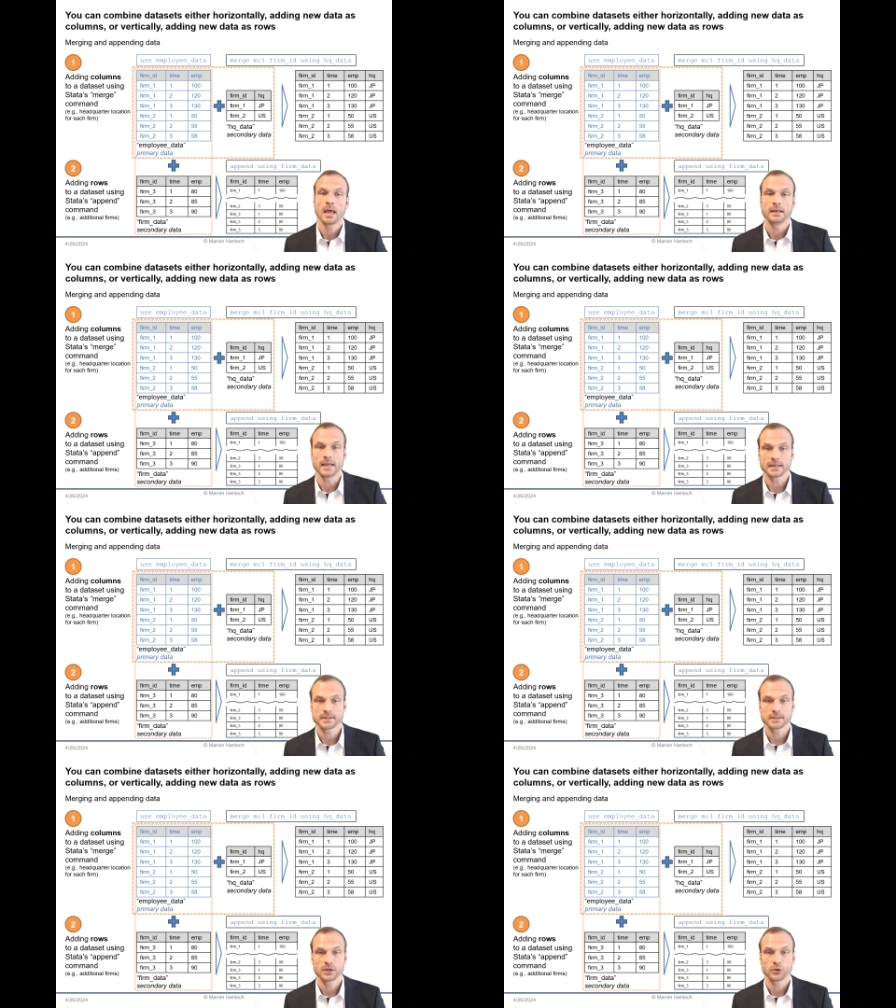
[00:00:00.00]

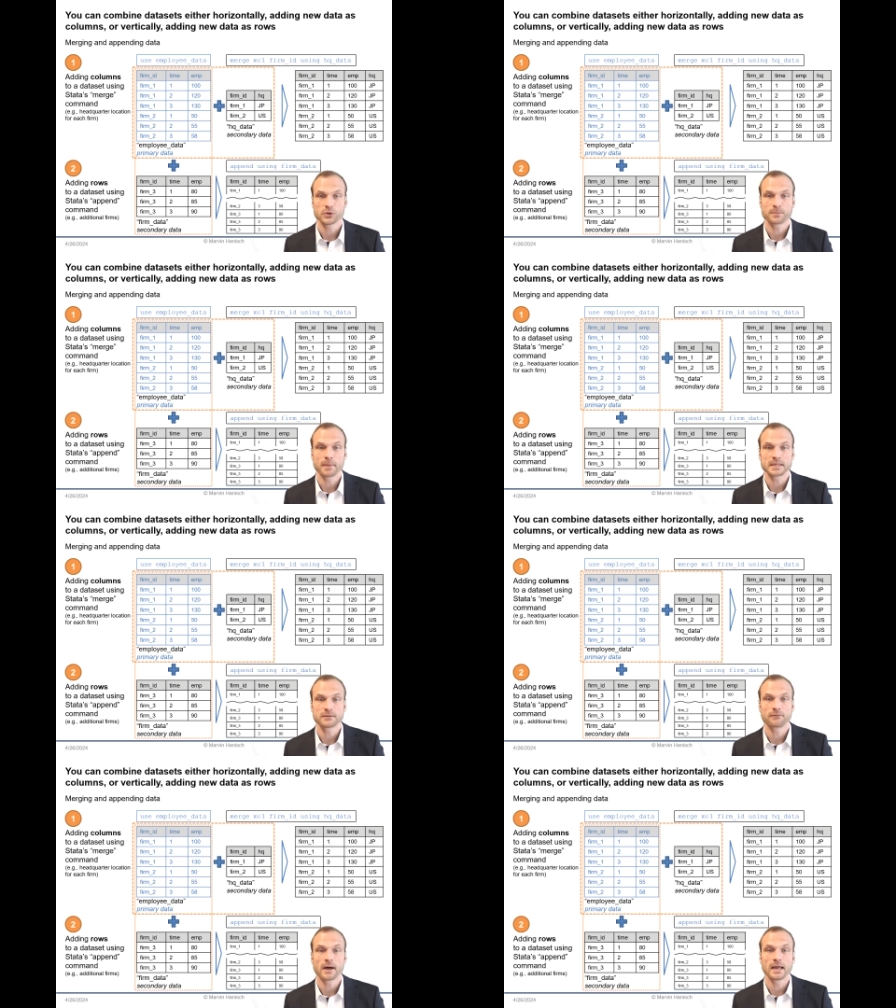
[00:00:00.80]
Next, you
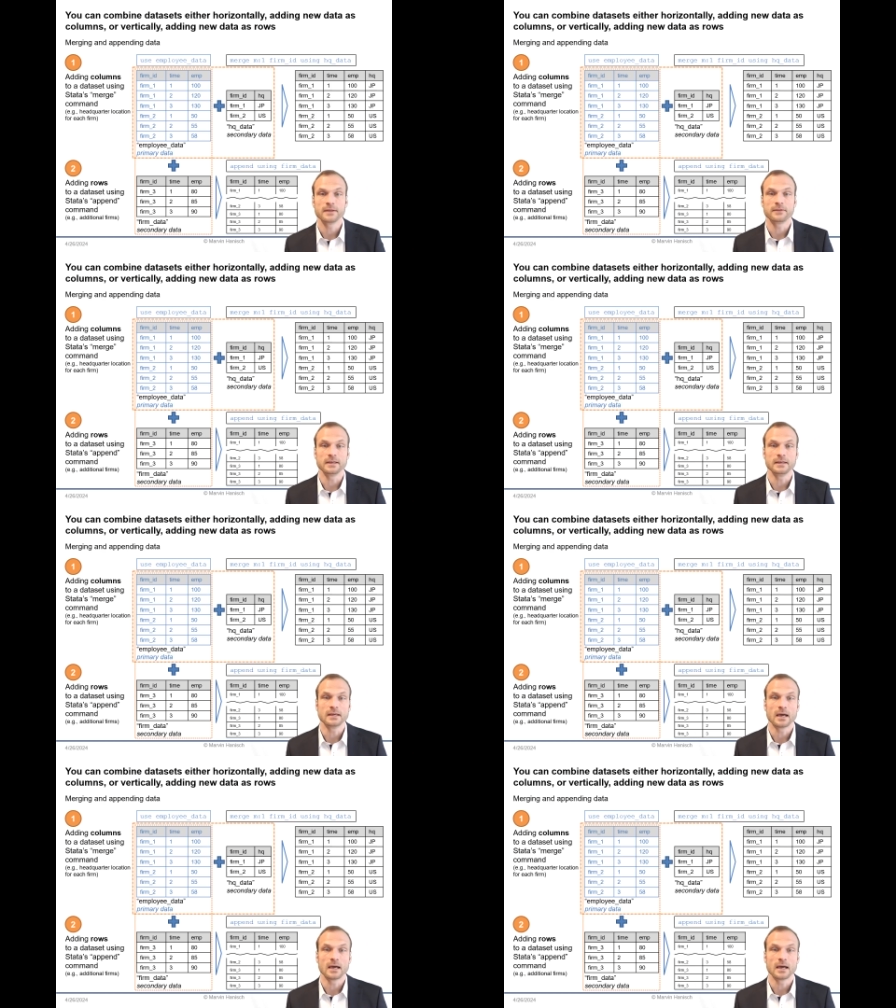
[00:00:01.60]
specify the